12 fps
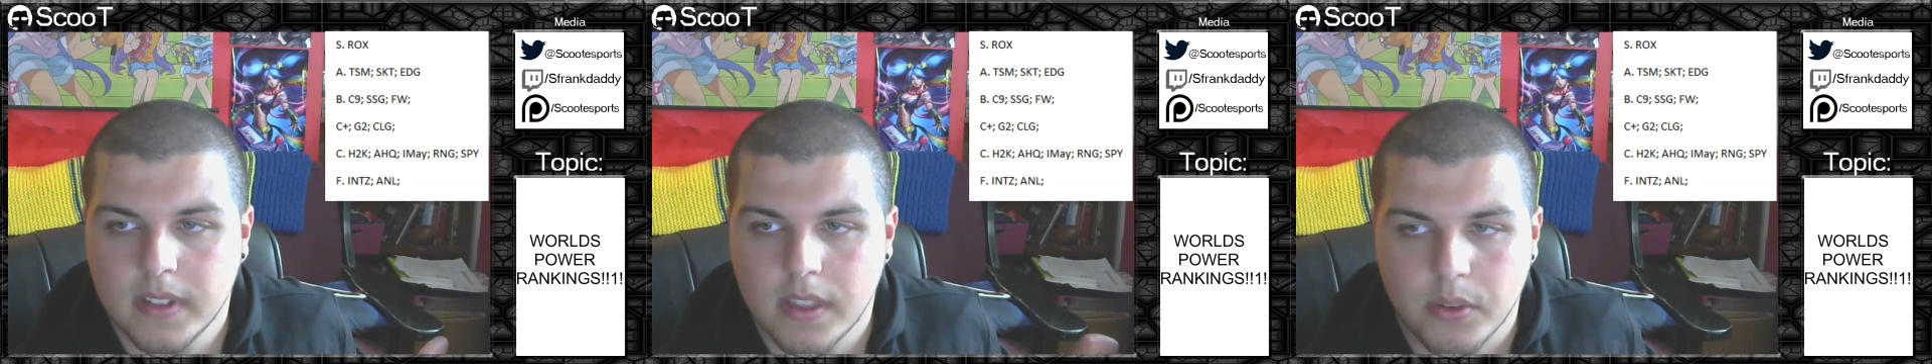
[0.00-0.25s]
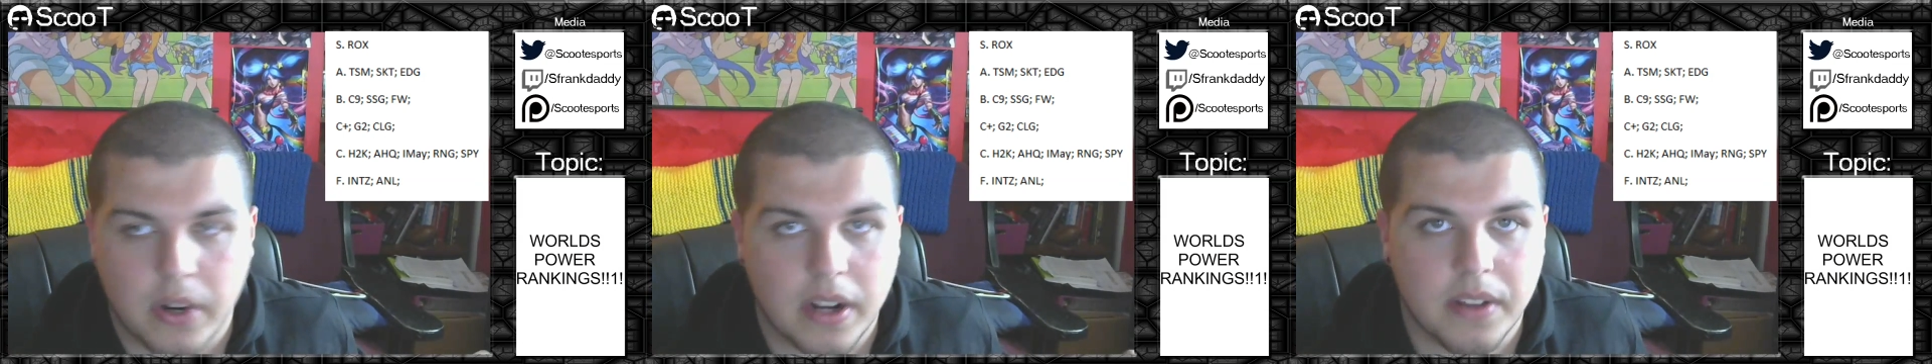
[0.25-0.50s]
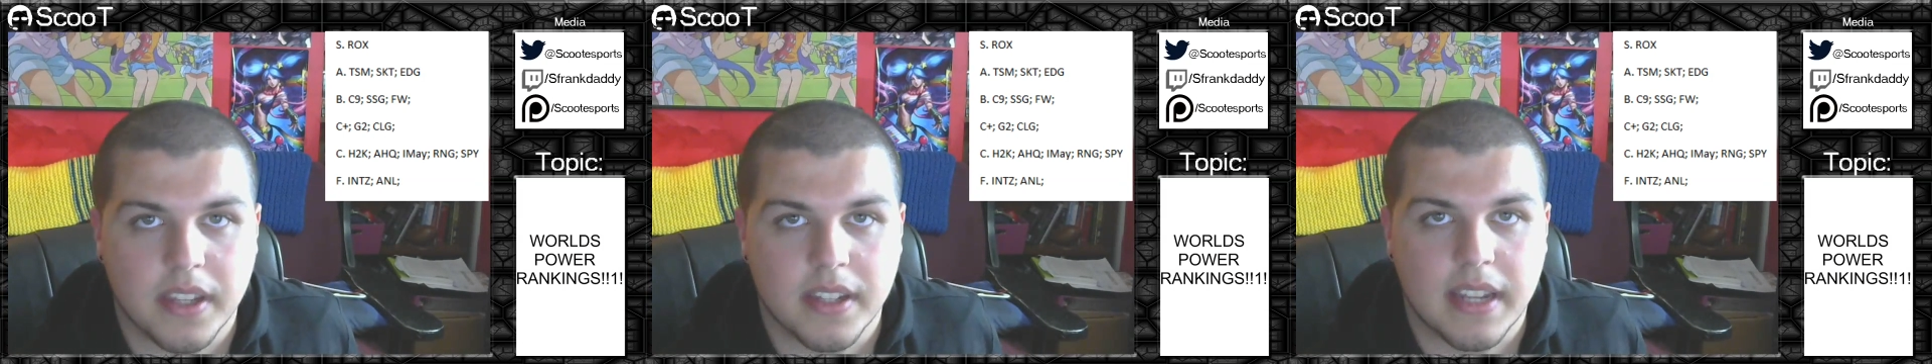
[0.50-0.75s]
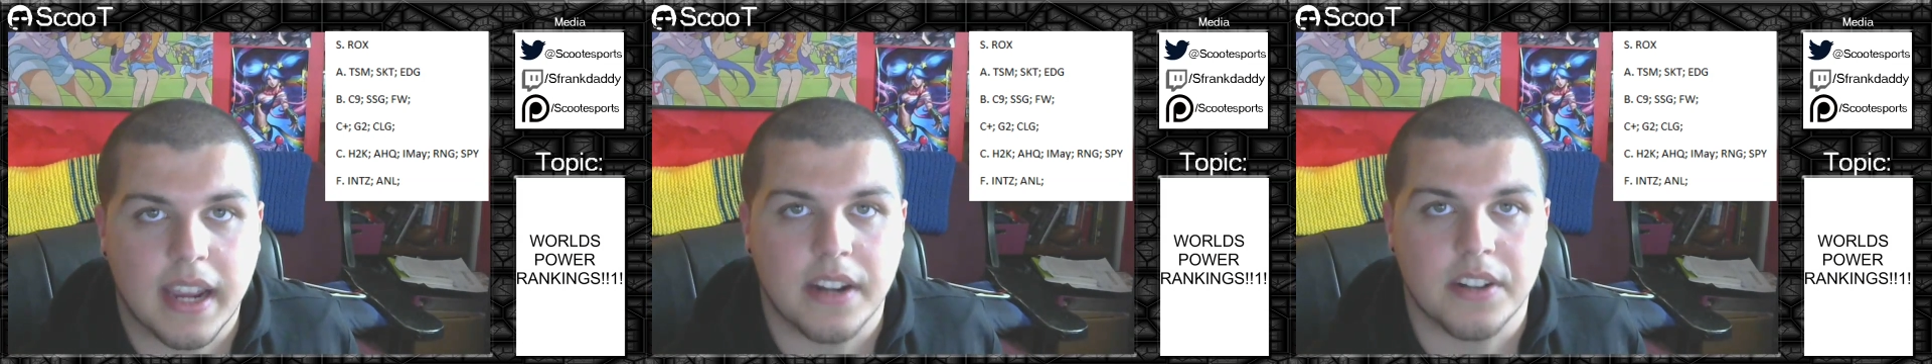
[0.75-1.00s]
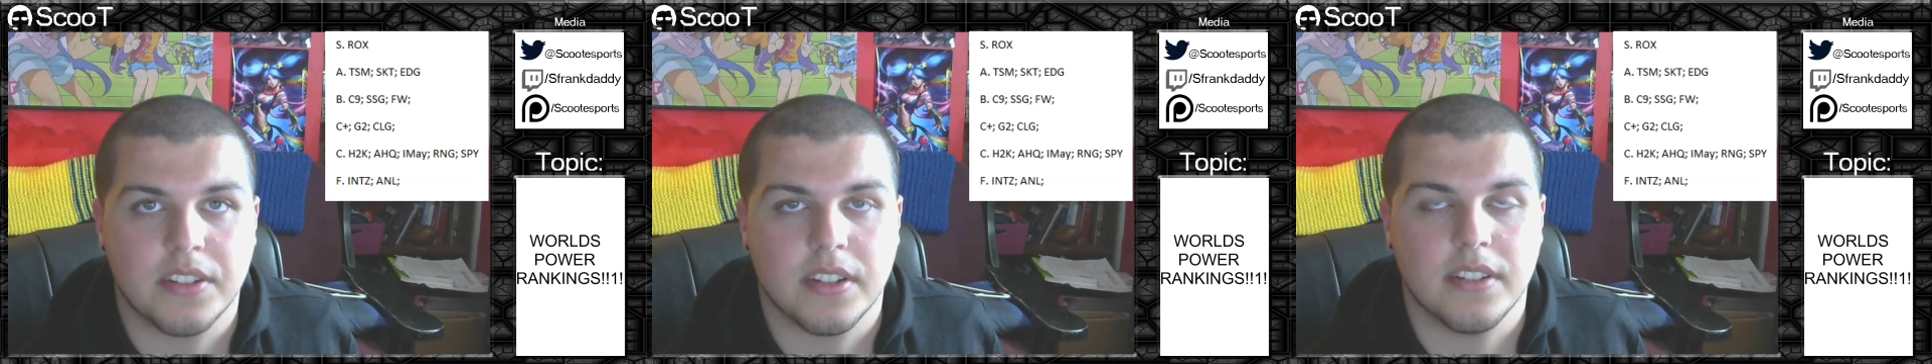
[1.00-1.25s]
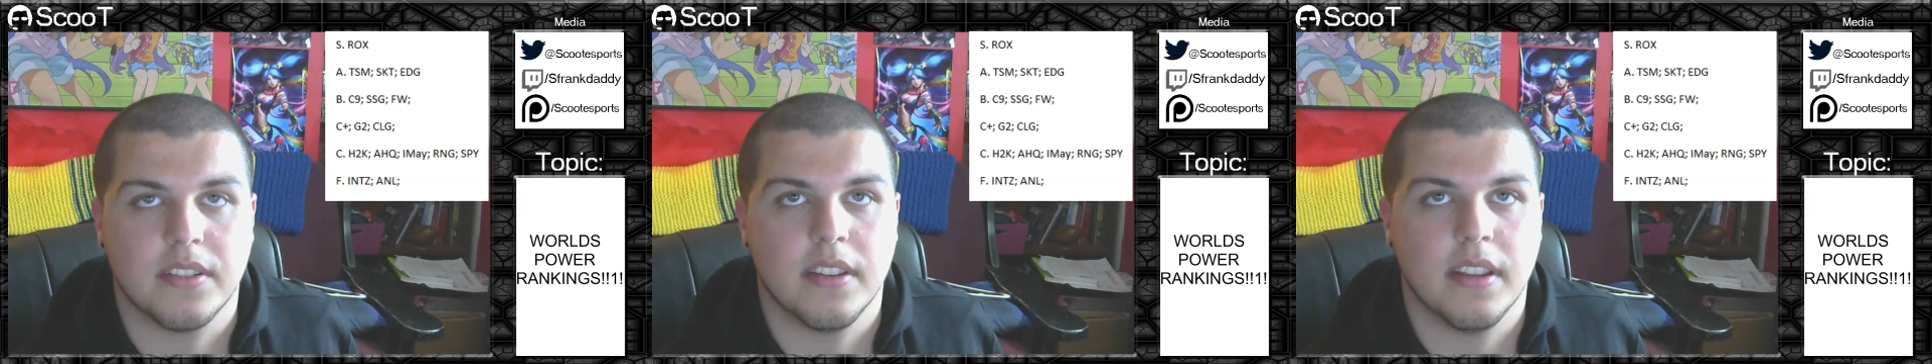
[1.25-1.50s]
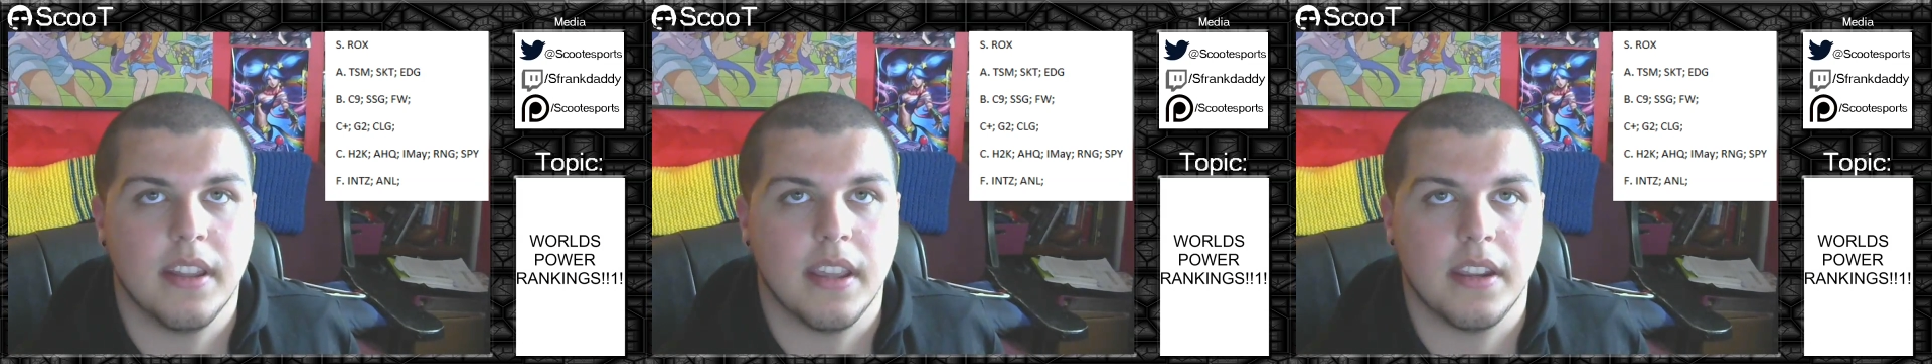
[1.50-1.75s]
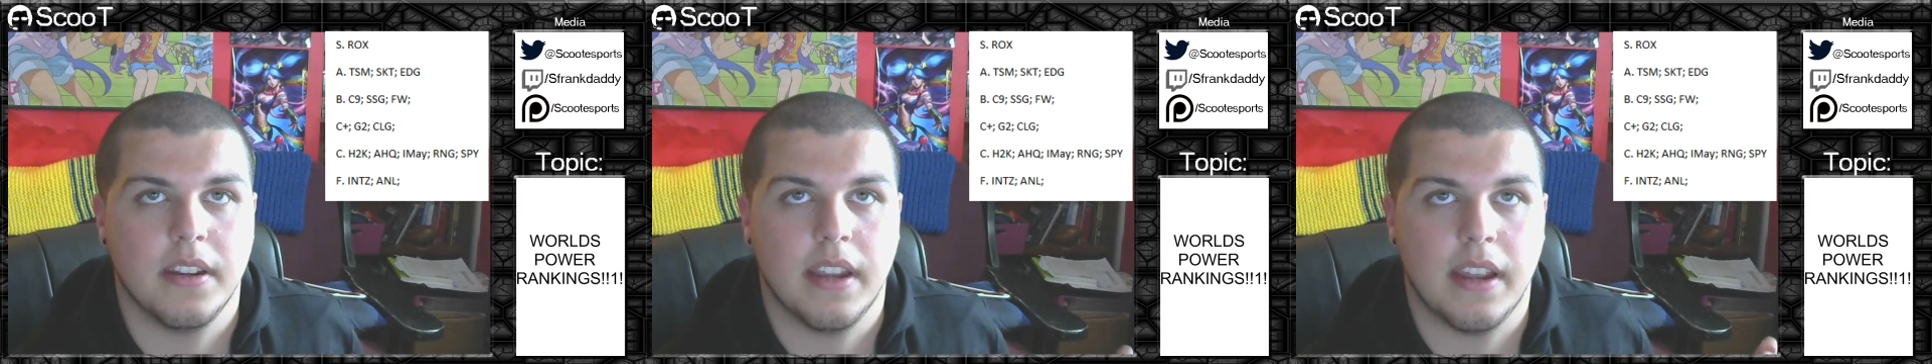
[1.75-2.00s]
throughout the entire season
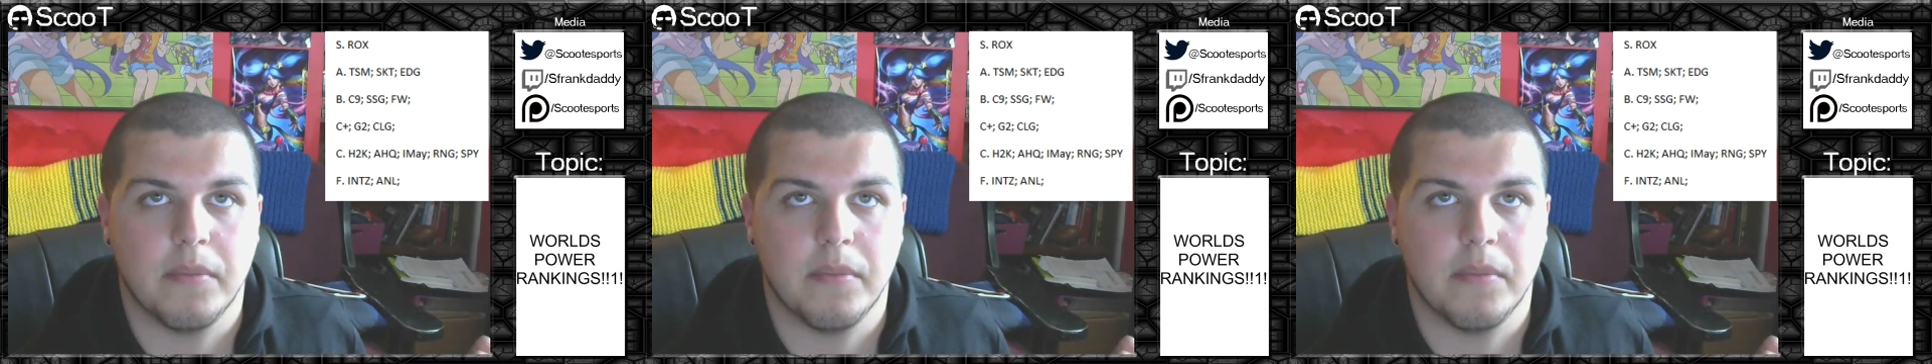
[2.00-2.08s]
they